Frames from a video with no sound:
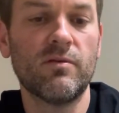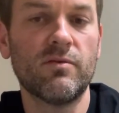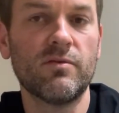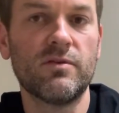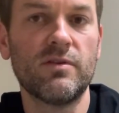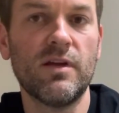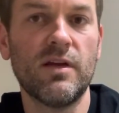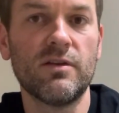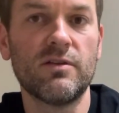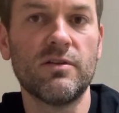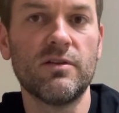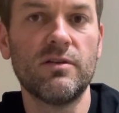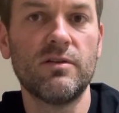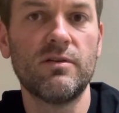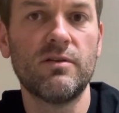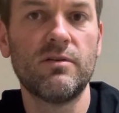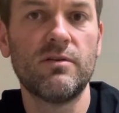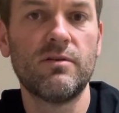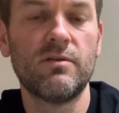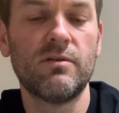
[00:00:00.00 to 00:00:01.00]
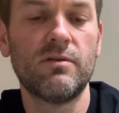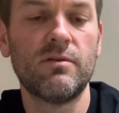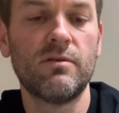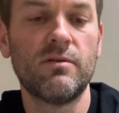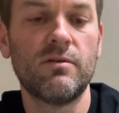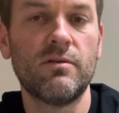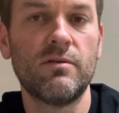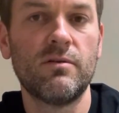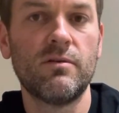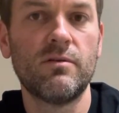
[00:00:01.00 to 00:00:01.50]
section
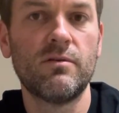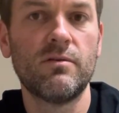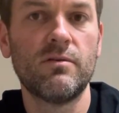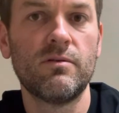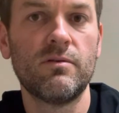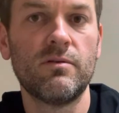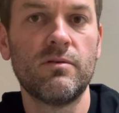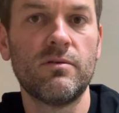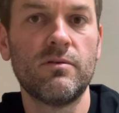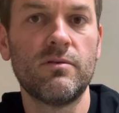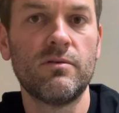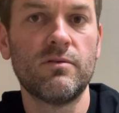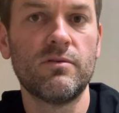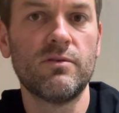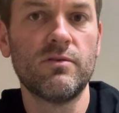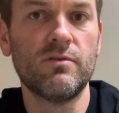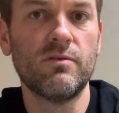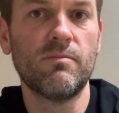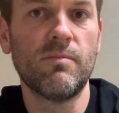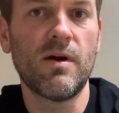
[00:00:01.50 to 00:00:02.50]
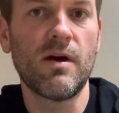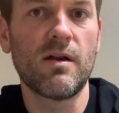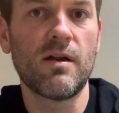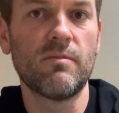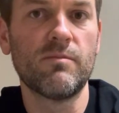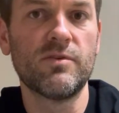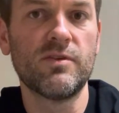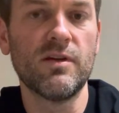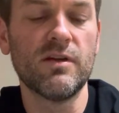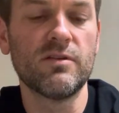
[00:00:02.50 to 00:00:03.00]
to the bottom
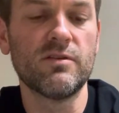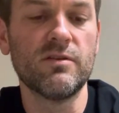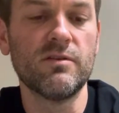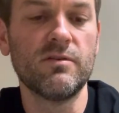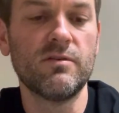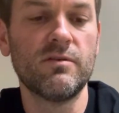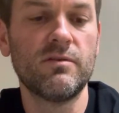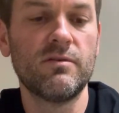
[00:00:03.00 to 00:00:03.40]
section.